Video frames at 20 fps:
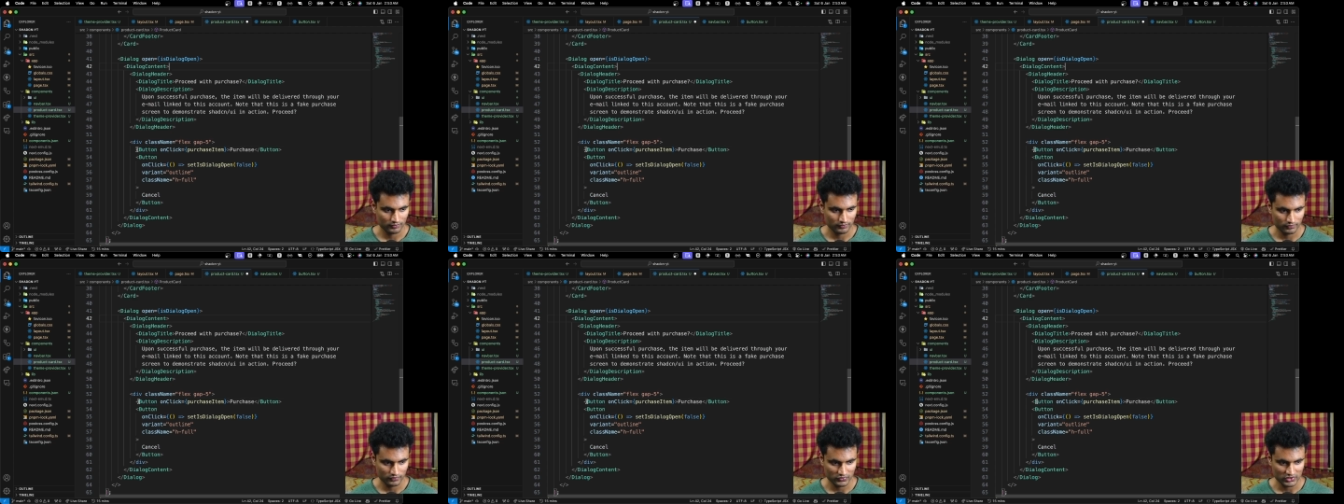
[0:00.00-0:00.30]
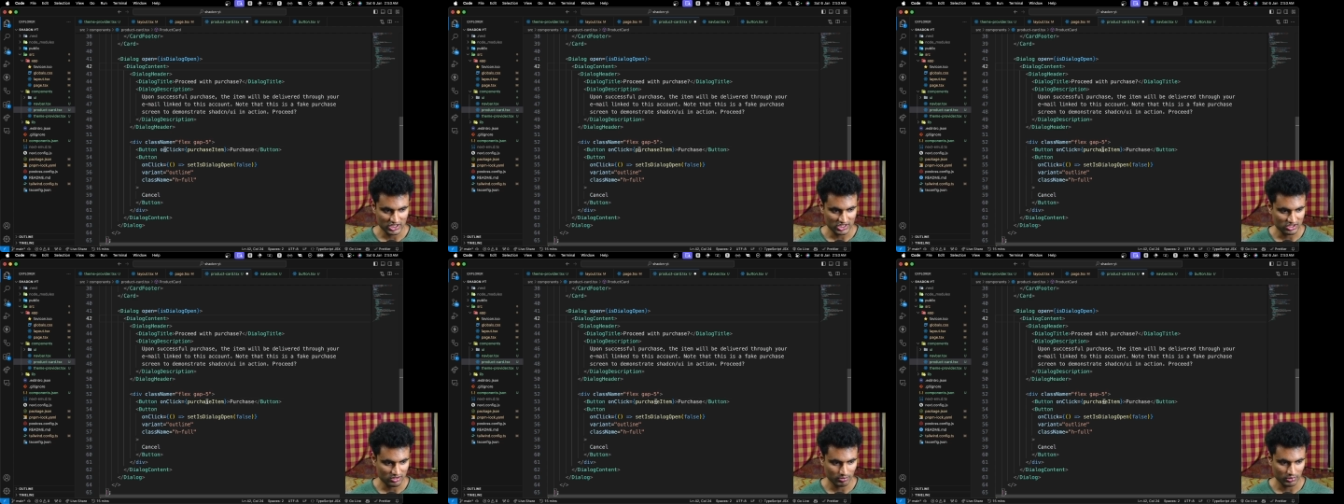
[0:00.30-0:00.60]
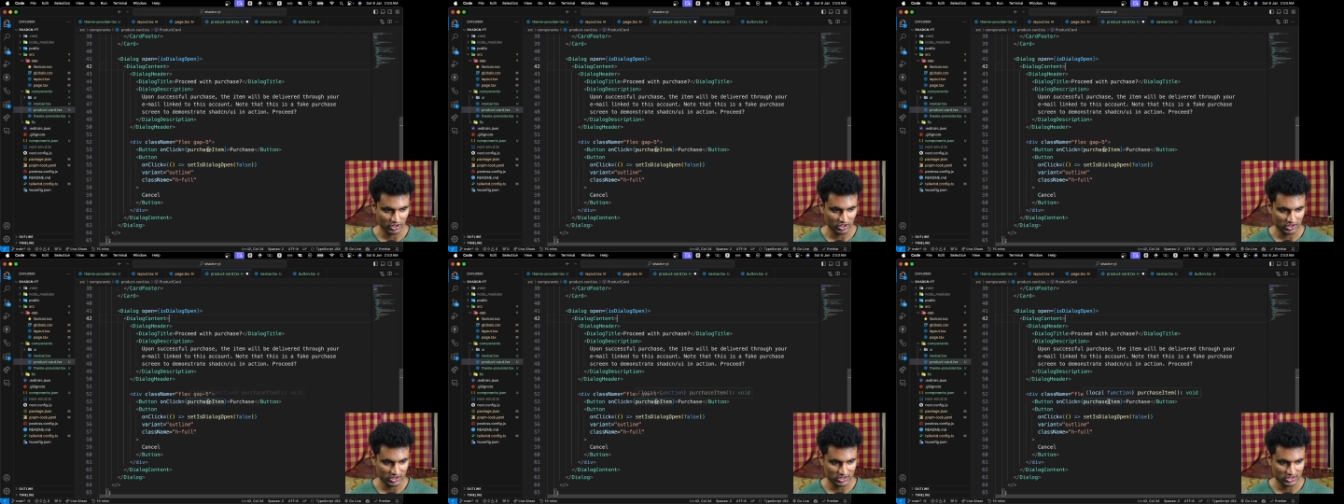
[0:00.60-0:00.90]
just the
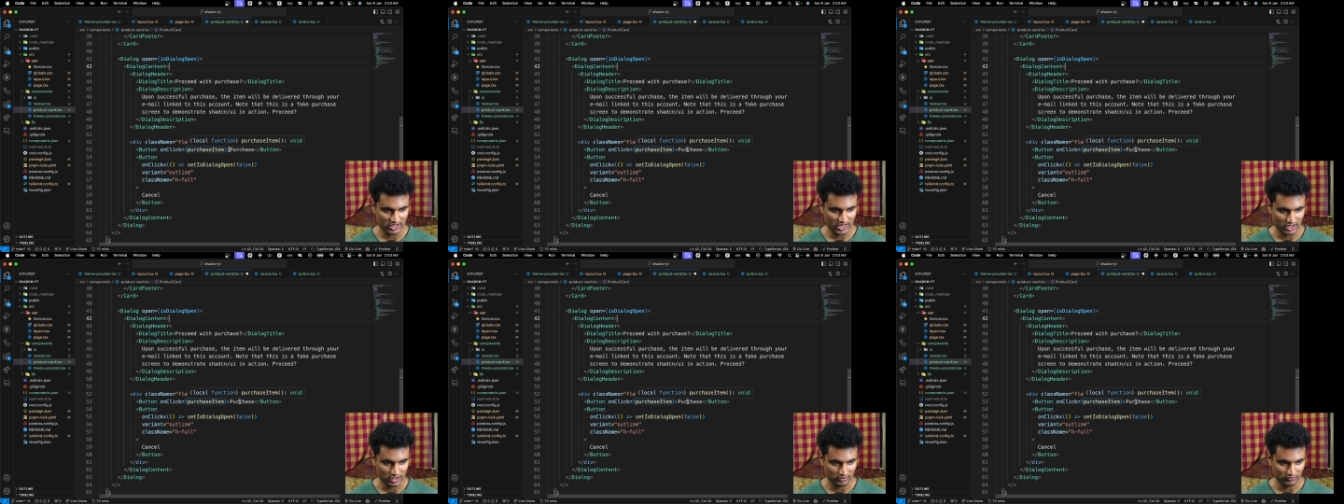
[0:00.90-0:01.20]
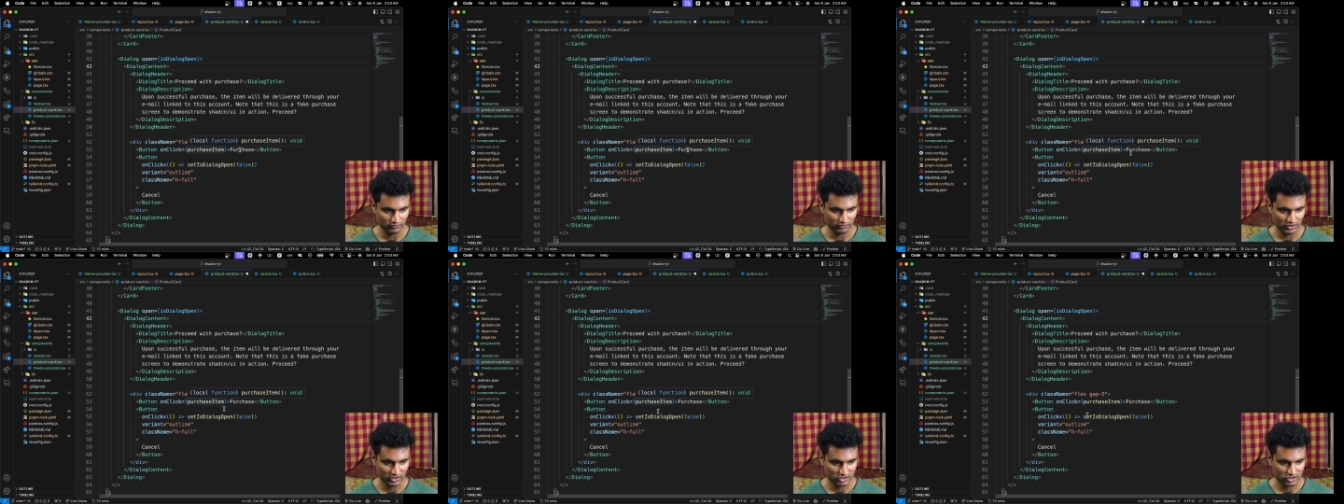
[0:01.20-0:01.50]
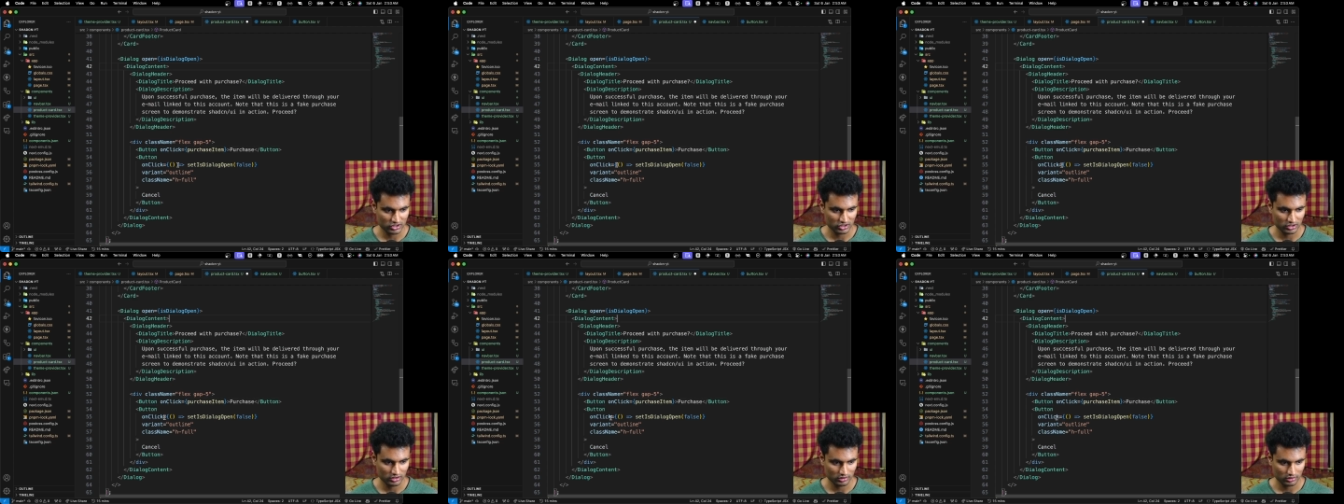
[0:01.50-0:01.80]
purchase item
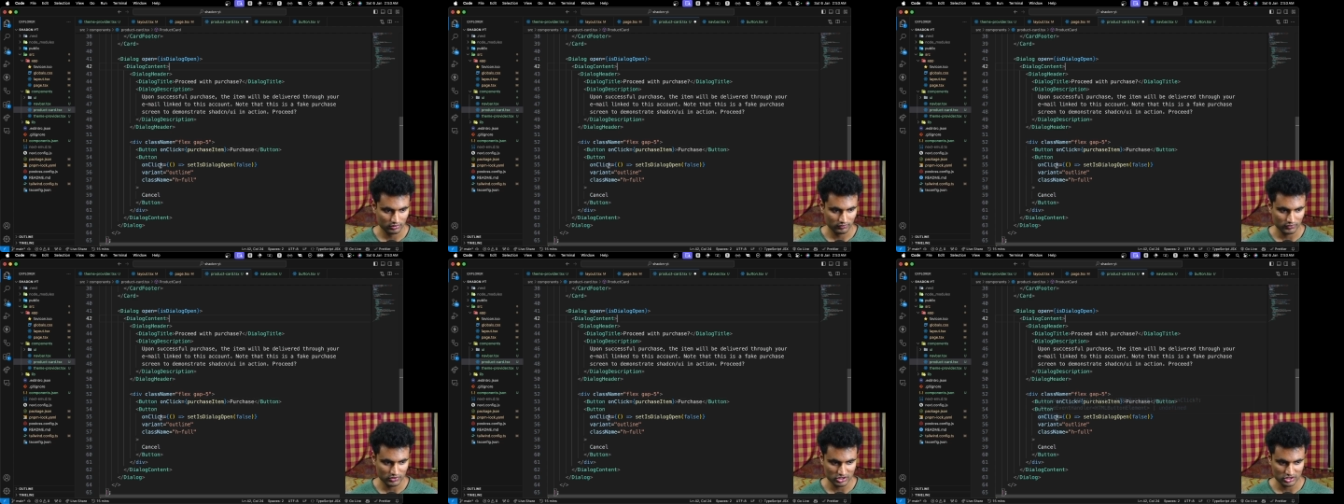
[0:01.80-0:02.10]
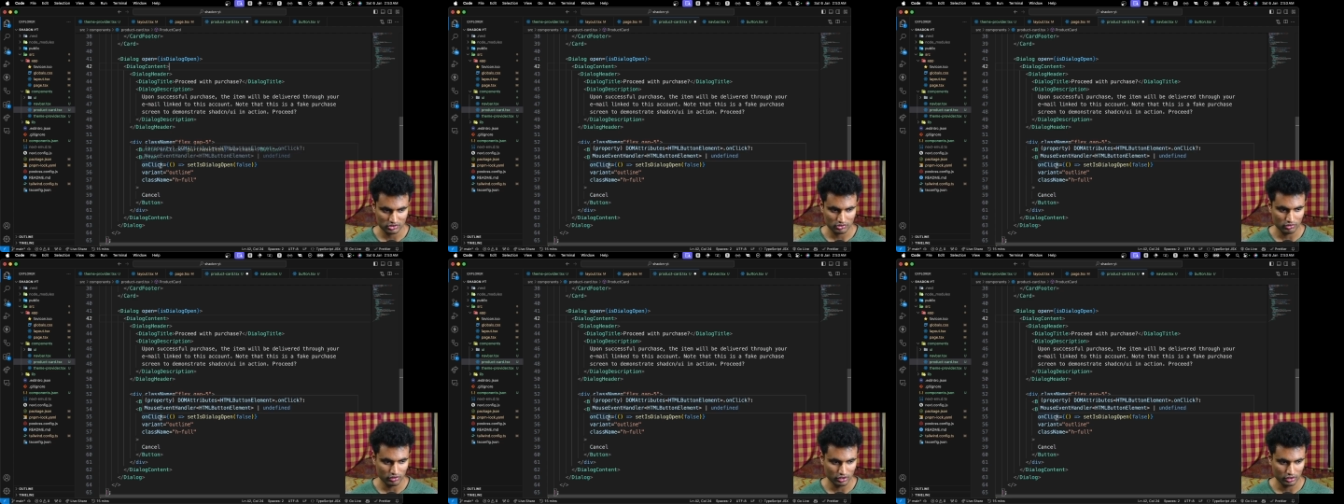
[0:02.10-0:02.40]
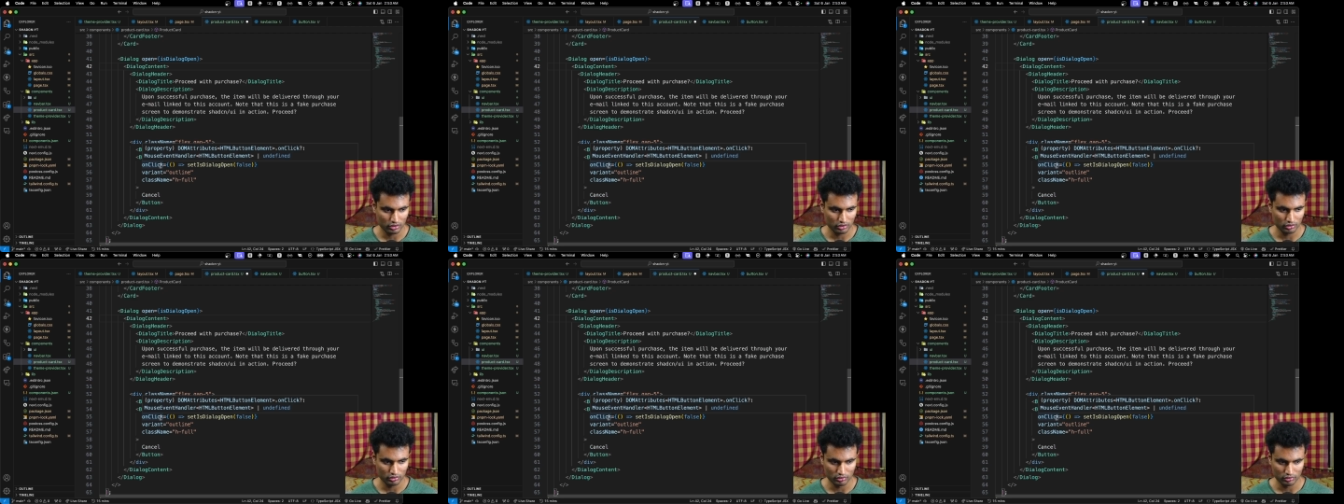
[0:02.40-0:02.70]
function which is going
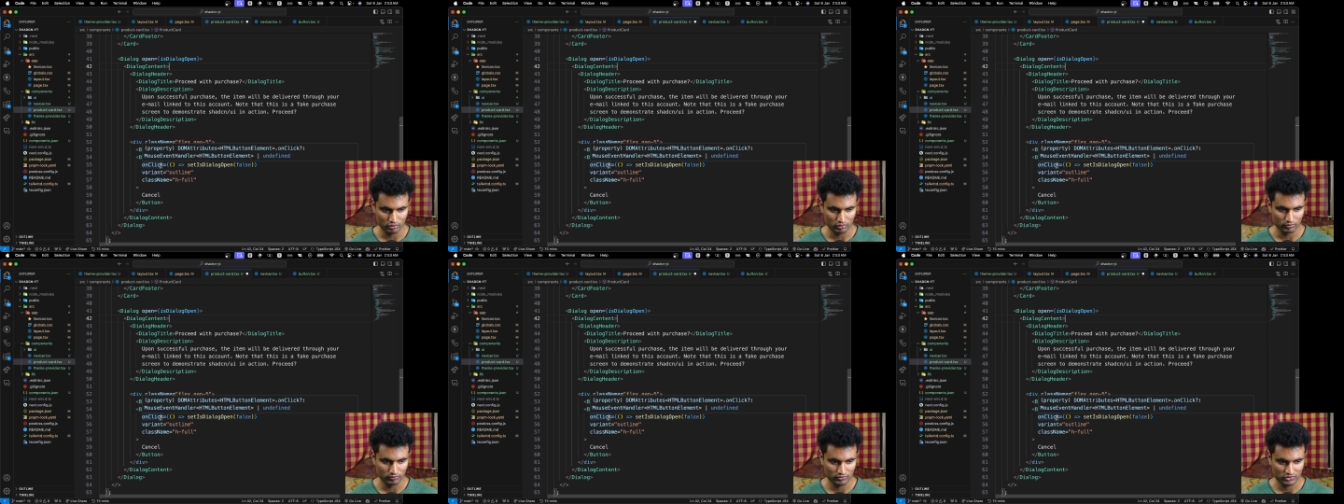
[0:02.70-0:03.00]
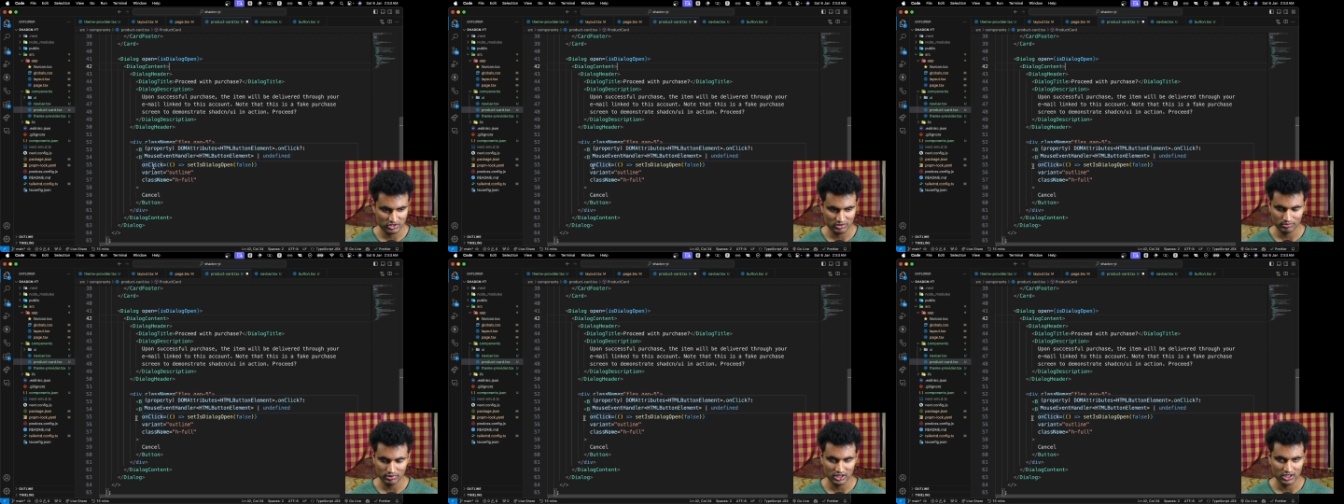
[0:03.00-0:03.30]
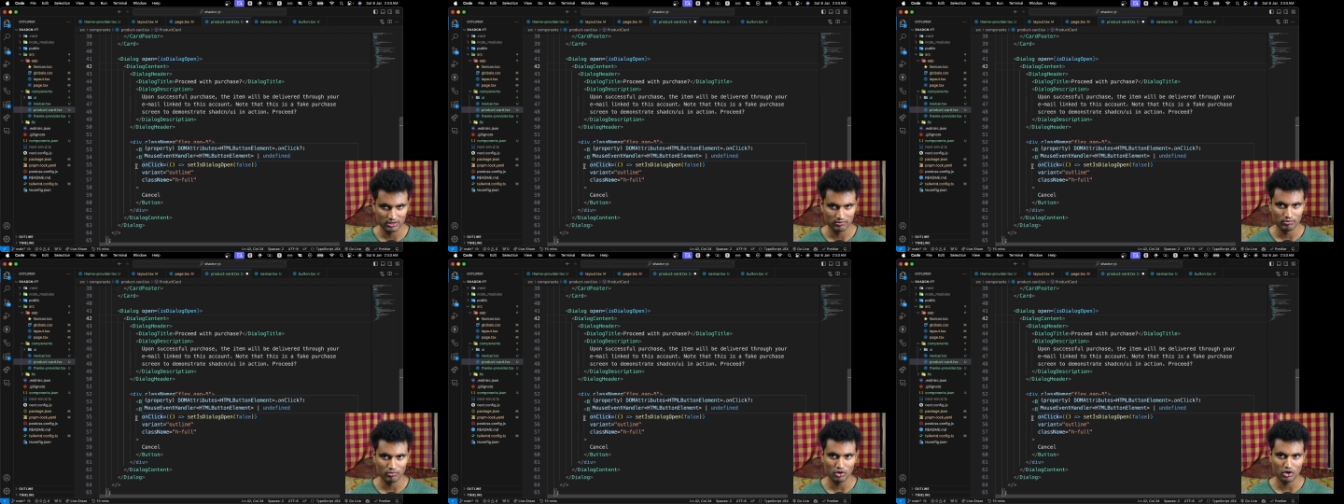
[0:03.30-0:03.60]
to
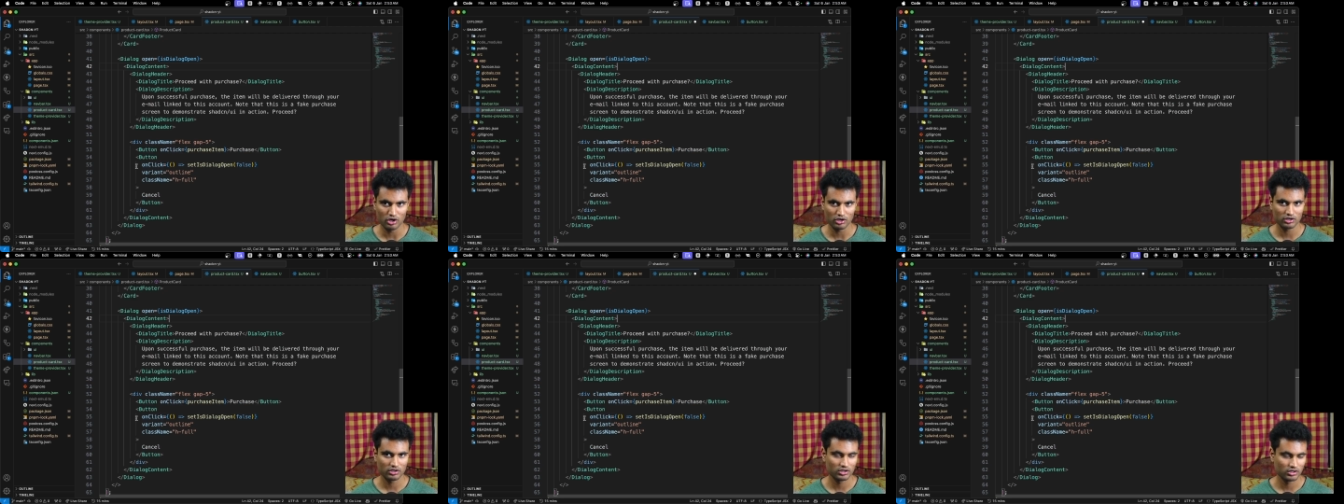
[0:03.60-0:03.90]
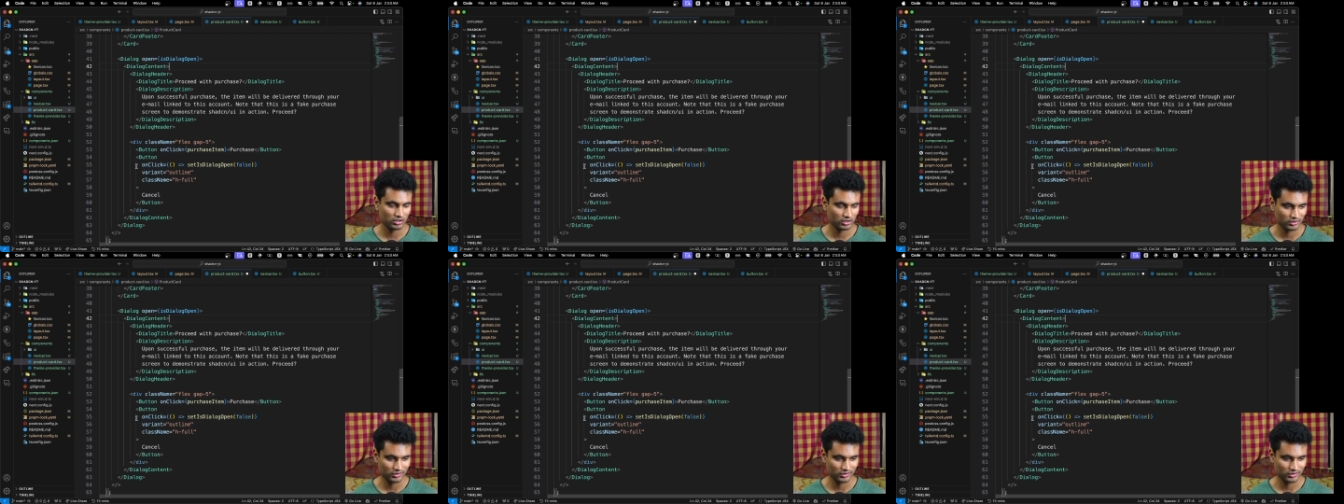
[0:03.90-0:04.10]
simply mock